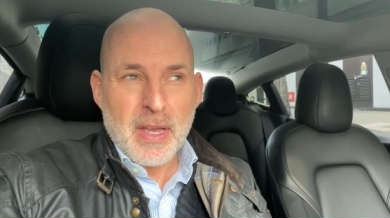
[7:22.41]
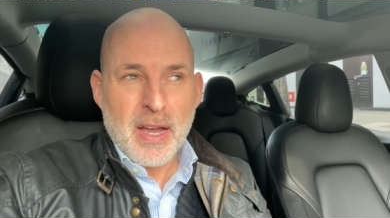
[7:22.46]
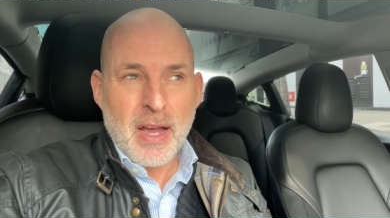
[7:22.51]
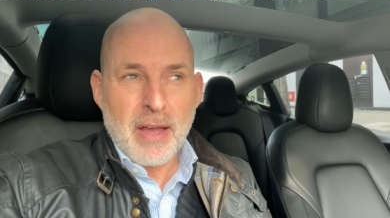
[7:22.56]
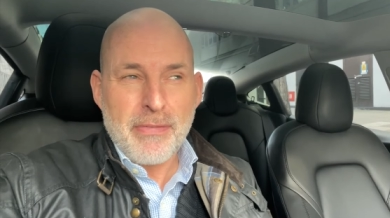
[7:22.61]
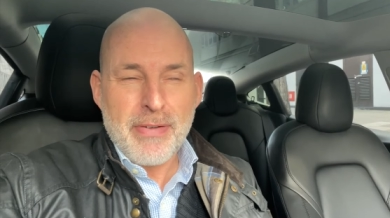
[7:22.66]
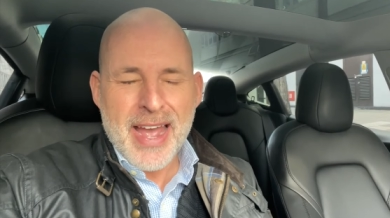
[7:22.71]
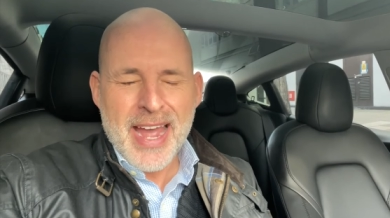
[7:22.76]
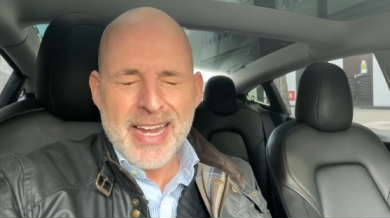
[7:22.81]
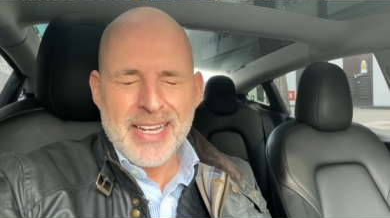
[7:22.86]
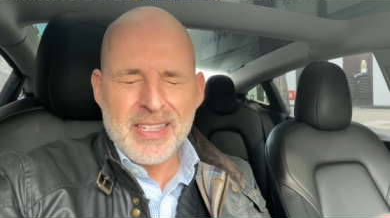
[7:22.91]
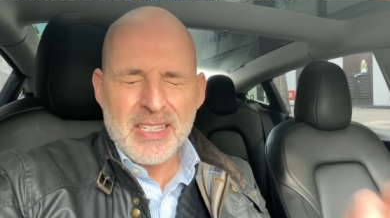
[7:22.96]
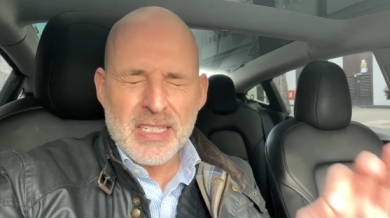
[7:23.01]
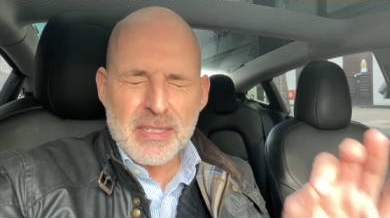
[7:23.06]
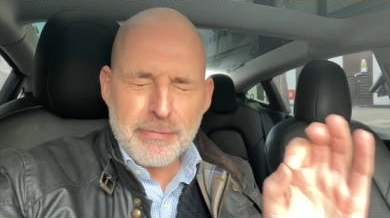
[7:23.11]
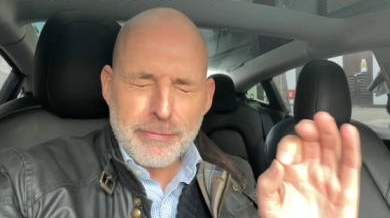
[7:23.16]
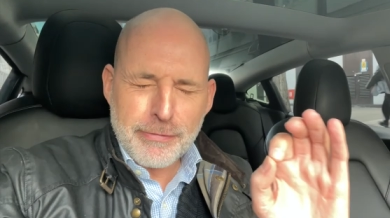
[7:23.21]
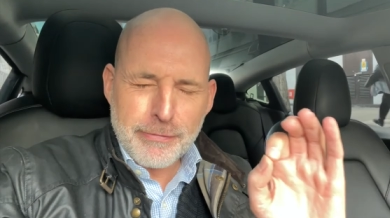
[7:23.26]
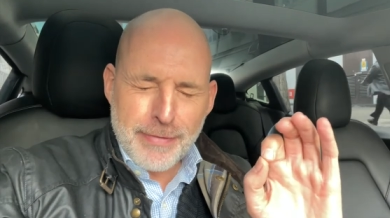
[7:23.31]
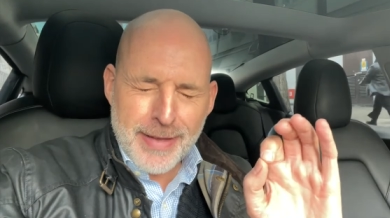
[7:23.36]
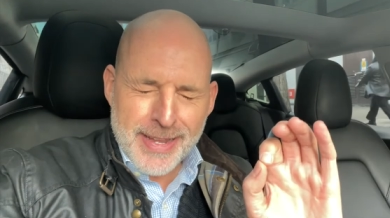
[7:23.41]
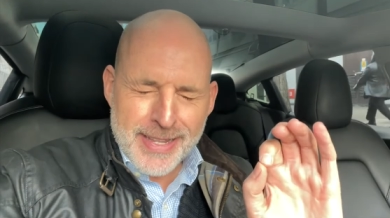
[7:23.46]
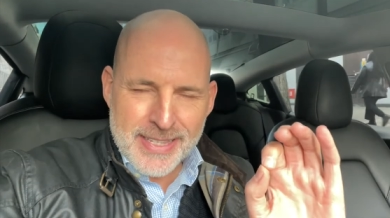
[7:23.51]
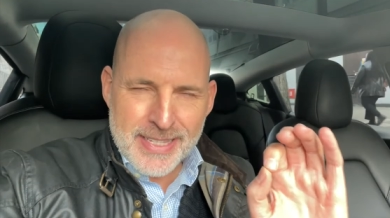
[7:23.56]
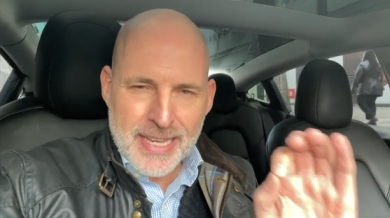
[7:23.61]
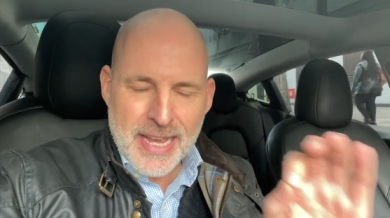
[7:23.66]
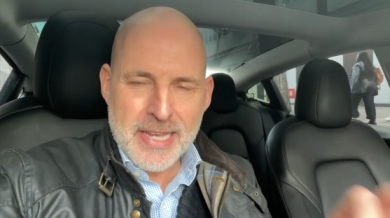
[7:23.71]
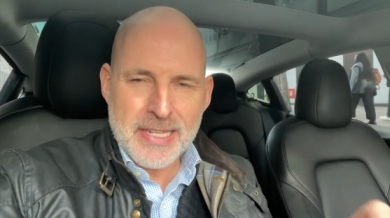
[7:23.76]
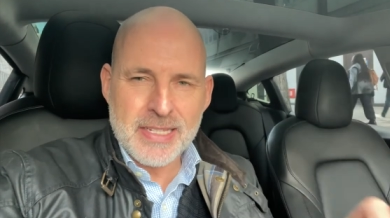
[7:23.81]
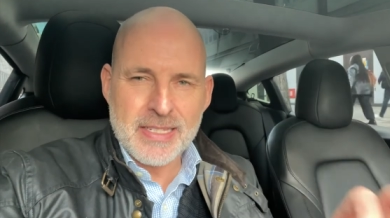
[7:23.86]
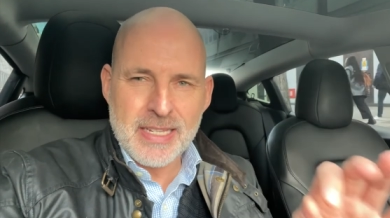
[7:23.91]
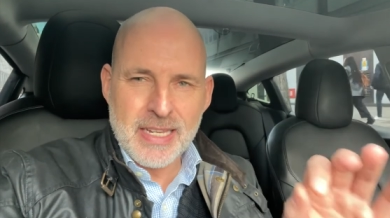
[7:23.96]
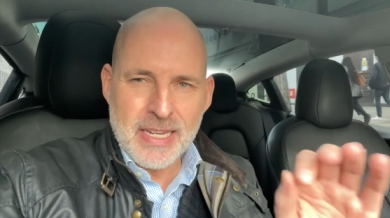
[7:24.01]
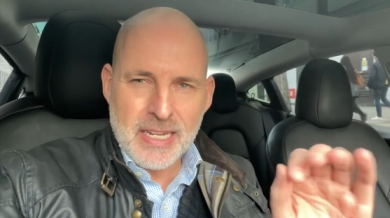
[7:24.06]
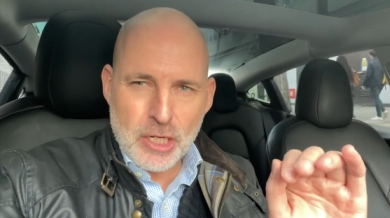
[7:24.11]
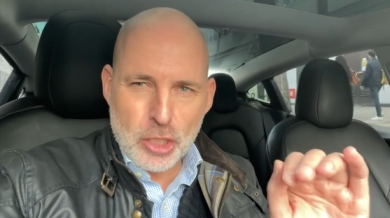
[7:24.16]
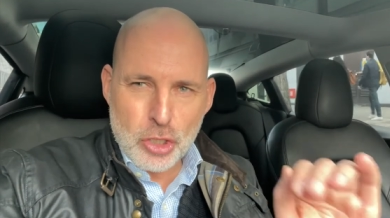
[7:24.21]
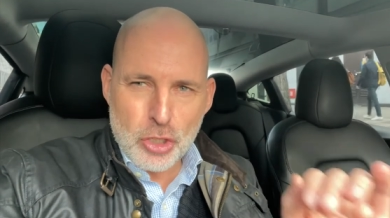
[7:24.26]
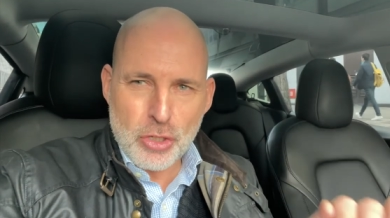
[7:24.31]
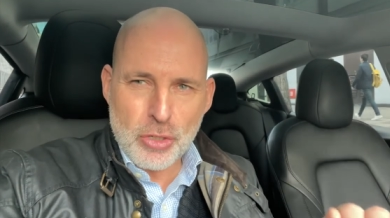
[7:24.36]
I've had some
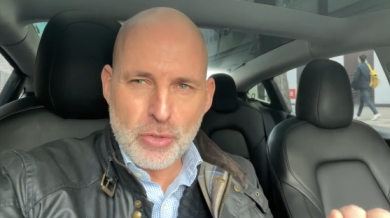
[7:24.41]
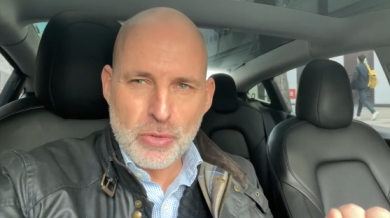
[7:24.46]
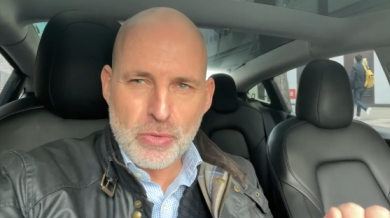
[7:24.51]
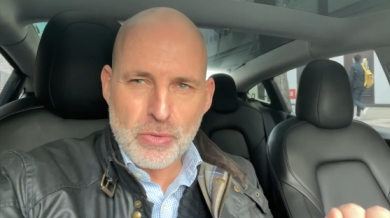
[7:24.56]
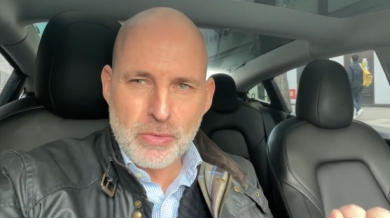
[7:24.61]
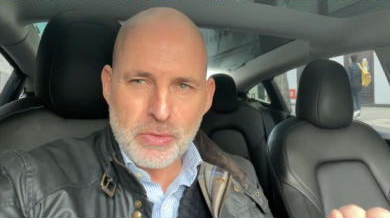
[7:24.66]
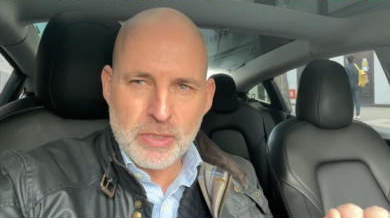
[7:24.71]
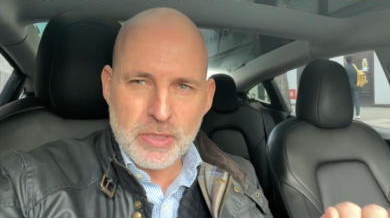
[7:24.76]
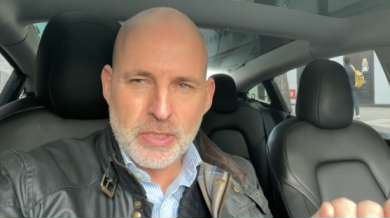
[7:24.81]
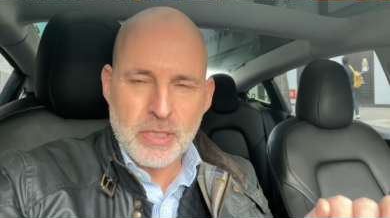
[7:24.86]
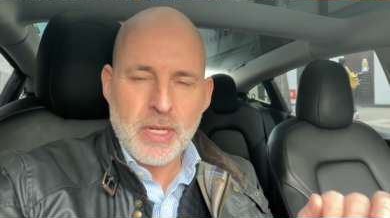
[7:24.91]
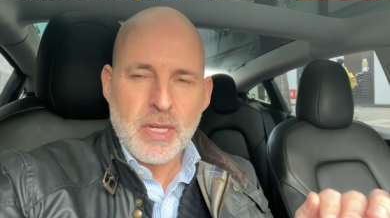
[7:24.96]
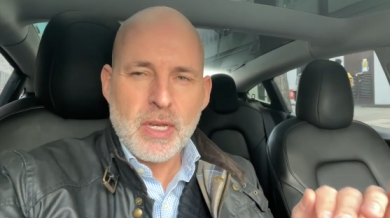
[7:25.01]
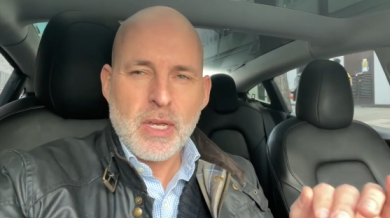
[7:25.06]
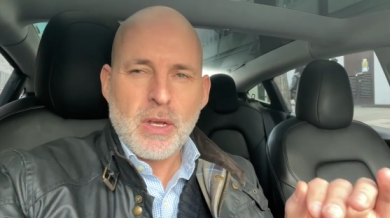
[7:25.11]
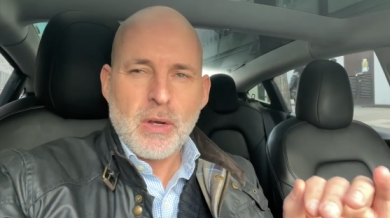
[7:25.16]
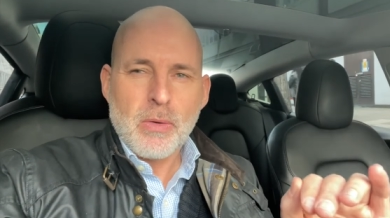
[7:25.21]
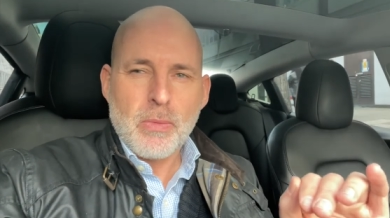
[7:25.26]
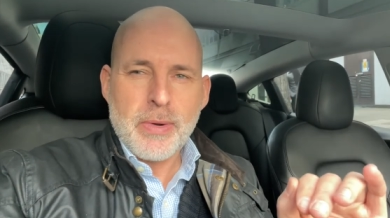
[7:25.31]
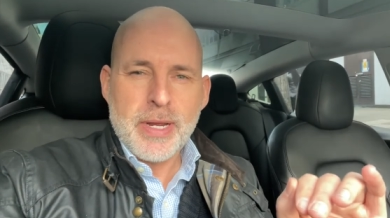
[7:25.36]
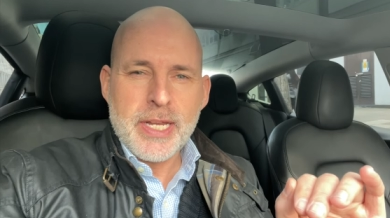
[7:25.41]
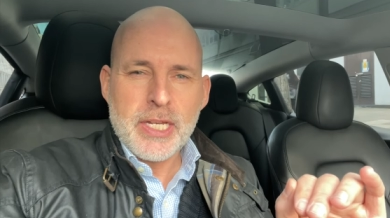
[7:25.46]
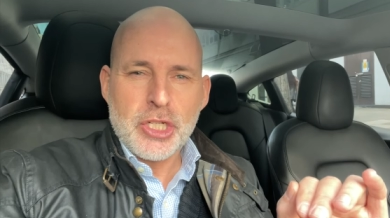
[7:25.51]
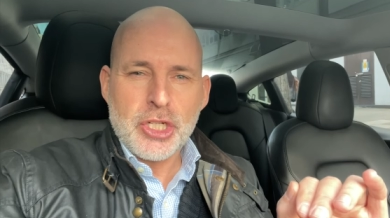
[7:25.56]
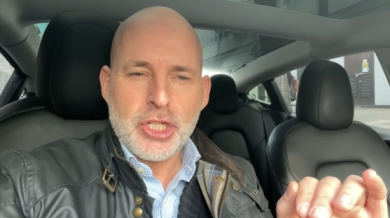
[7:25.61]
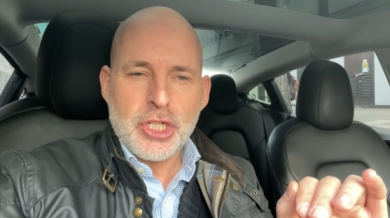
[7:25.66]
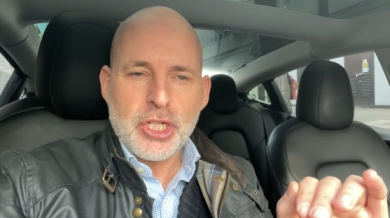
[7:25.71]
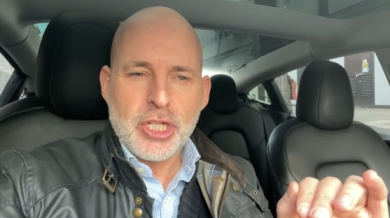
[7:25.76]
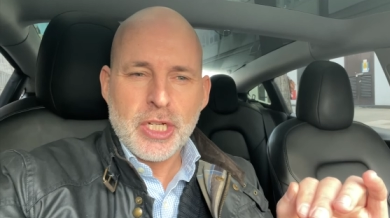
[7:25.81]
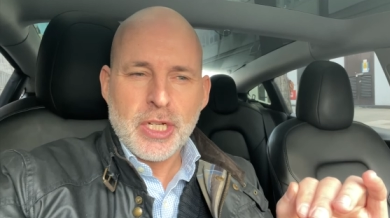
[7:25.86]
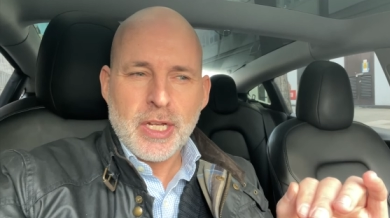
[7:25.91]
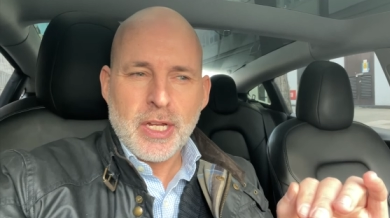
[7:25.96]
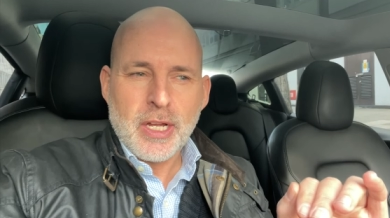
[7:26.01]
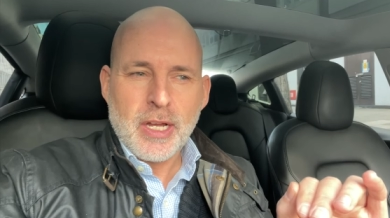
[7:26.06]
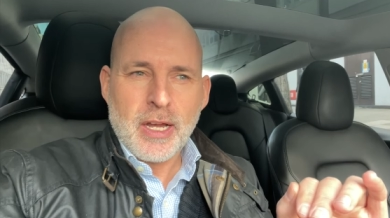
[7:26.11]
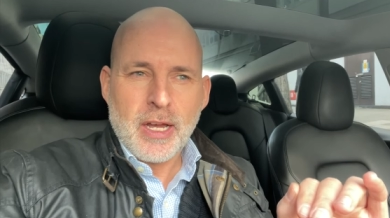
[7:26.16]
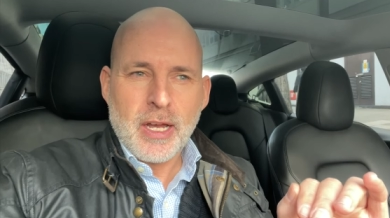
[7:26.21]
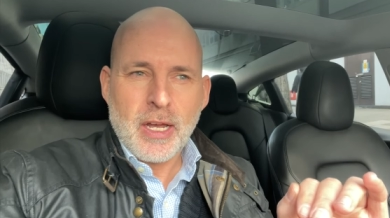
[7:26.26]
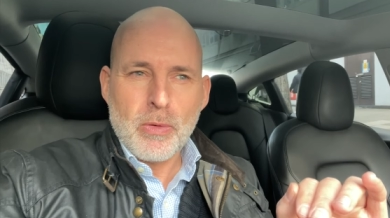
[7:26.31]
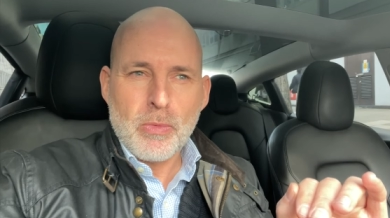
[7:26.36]
fantastic news which
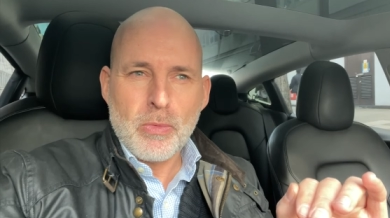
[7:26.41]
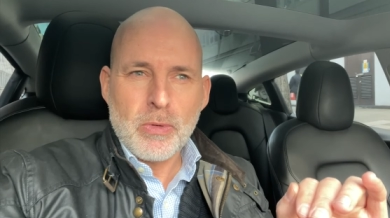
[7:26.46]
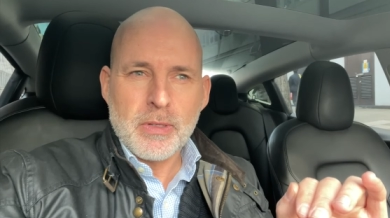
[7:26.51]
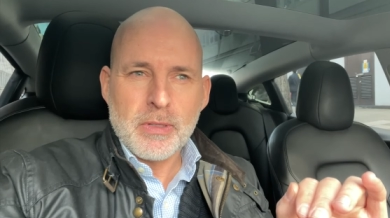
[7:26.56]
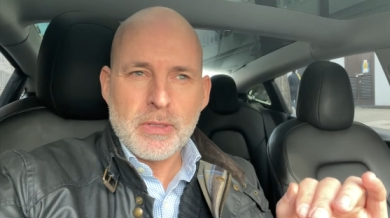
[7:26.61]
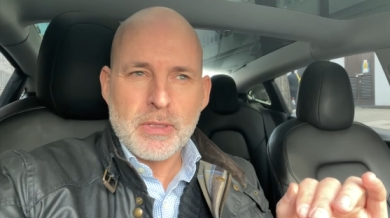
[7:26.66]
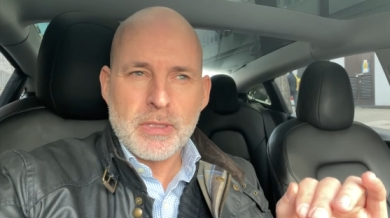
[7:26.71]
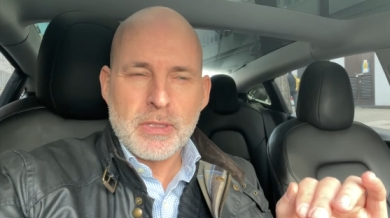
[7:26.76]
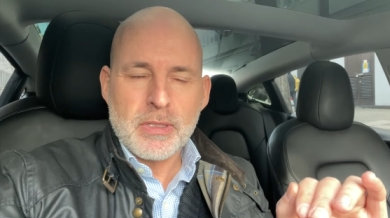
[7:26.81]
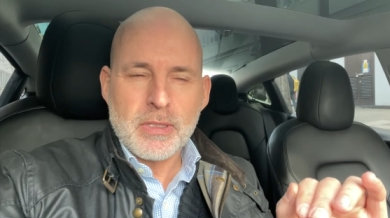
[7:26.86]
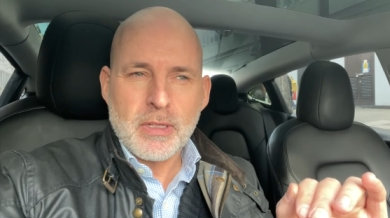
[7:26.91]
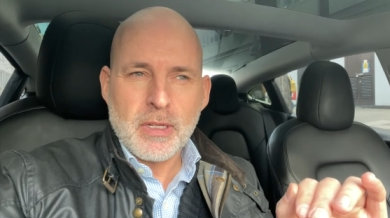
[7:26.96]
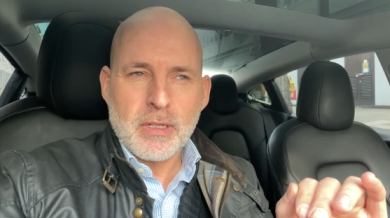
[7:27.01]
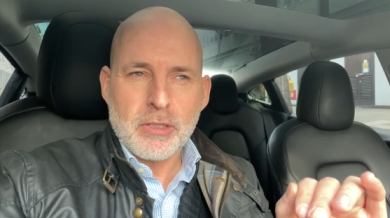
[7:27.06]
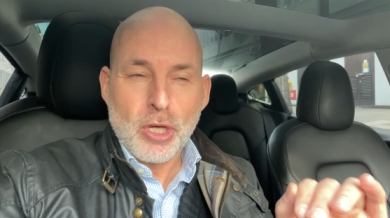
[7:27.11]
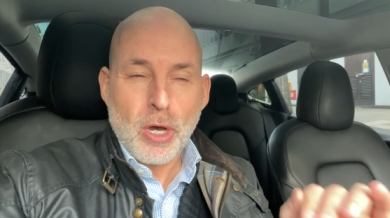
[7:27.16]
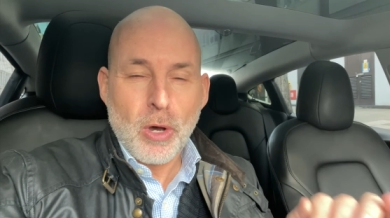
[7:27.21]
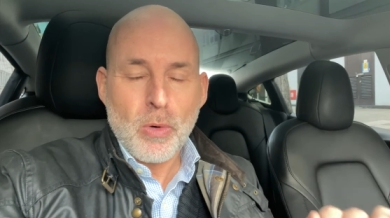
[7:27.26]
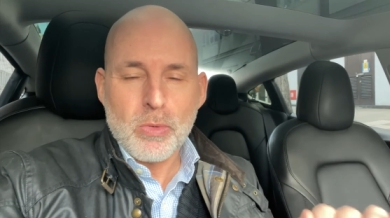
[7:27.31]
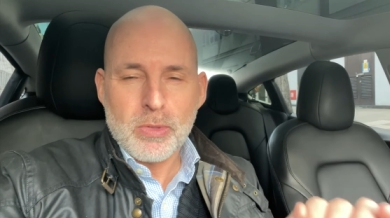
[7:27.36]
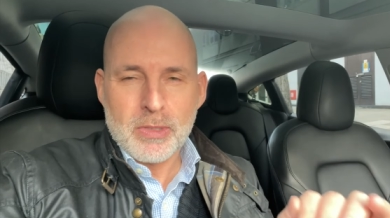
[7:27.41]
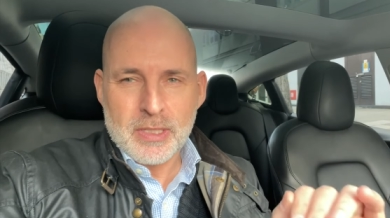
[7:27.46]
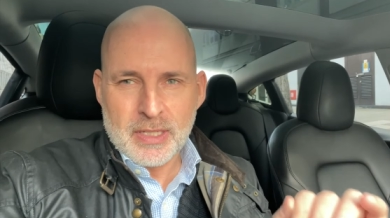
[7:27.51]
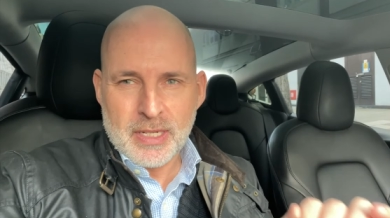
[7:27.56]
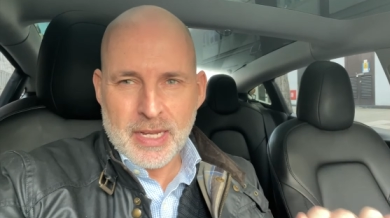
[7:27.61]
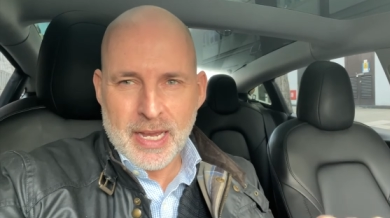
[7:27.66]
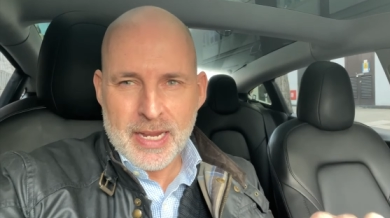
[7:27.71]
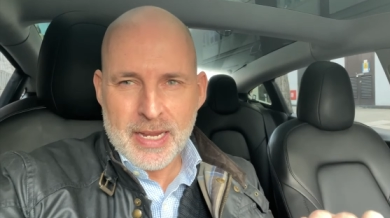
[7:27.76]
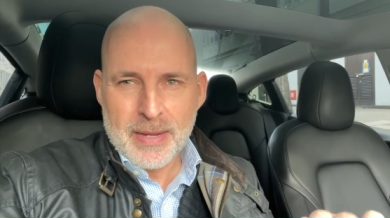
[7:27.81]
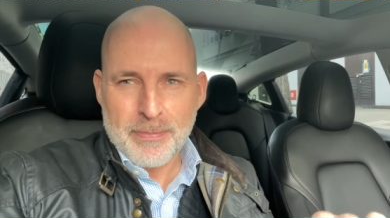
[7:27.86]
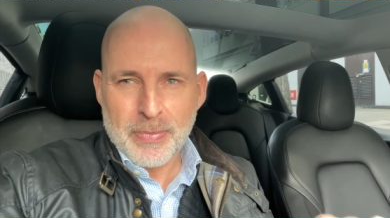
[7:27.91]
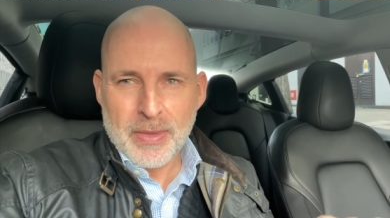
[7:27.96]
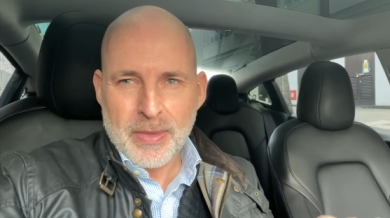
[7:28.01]
I was told today.